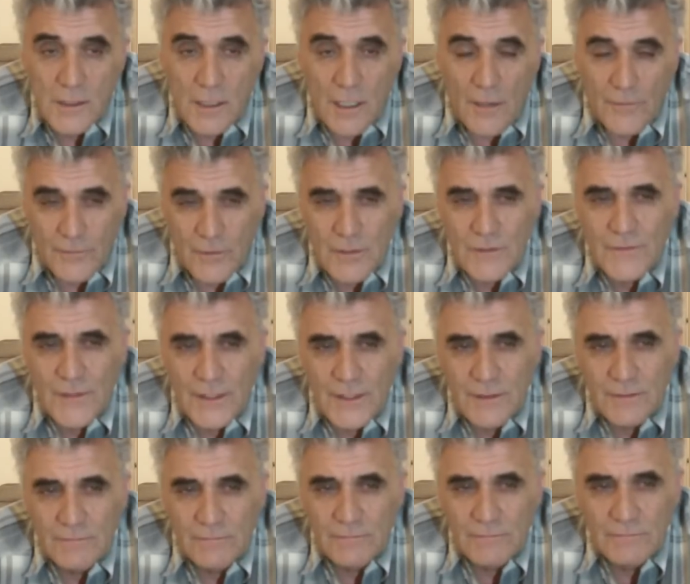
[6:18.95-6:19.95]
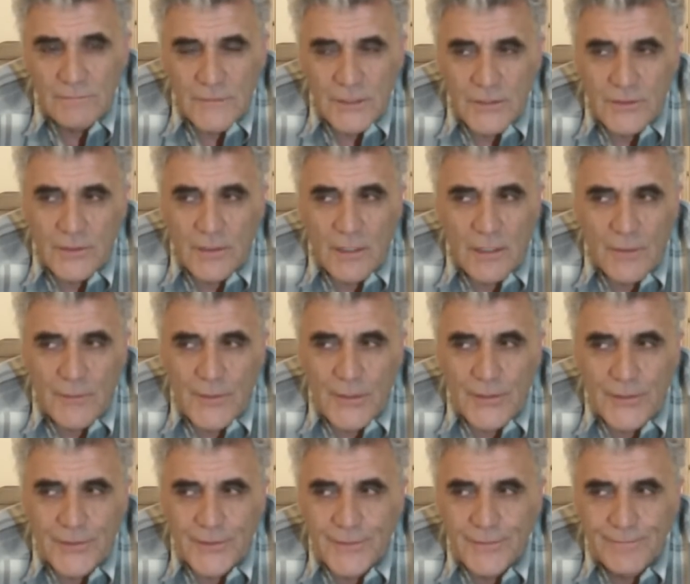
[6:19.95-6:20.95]
Of course, when you talk
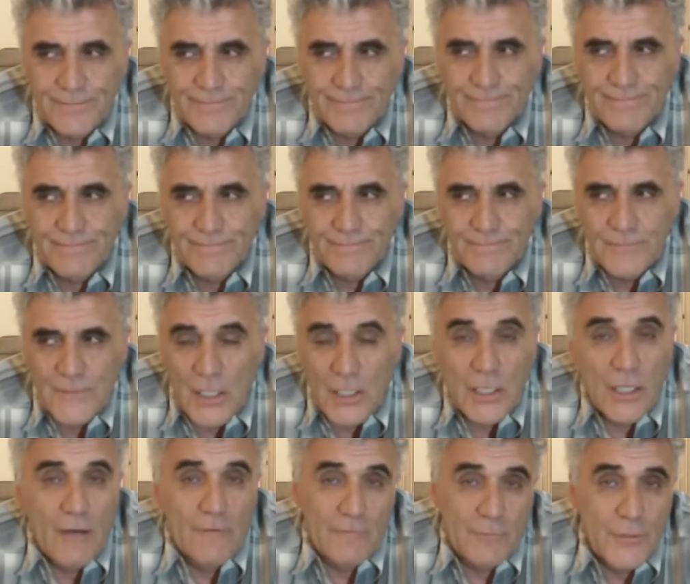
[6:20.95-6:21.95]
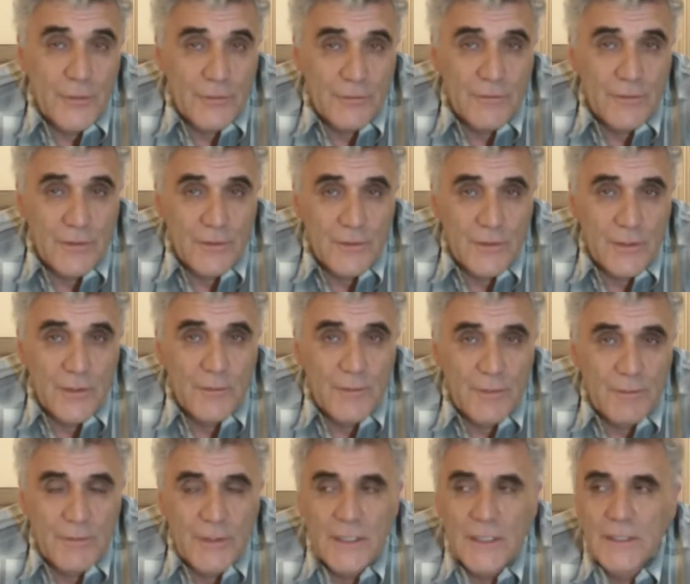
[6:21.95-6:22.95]
about love between
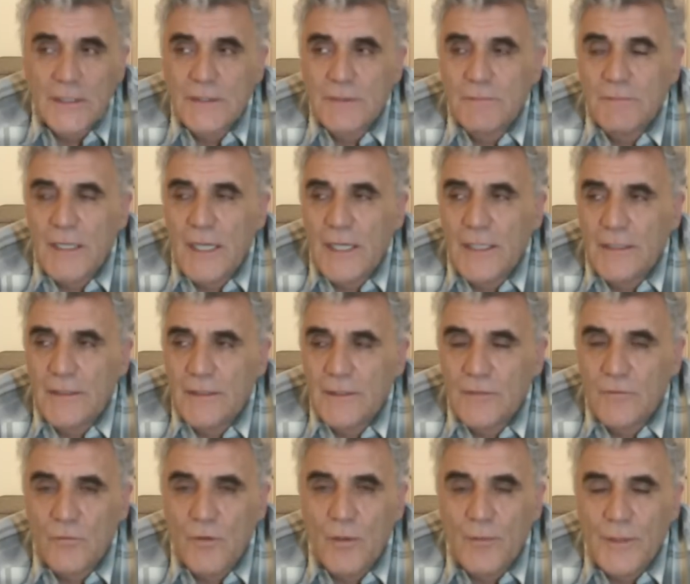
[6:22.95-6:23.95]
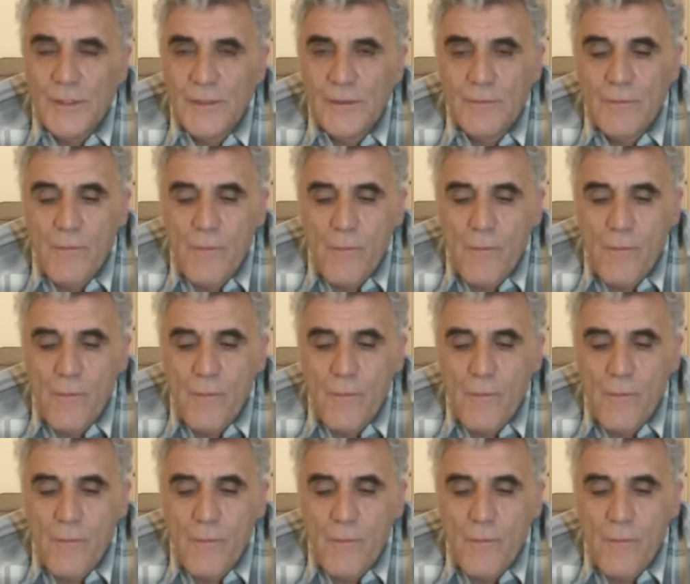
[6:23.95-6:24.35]
human beings, man and woman,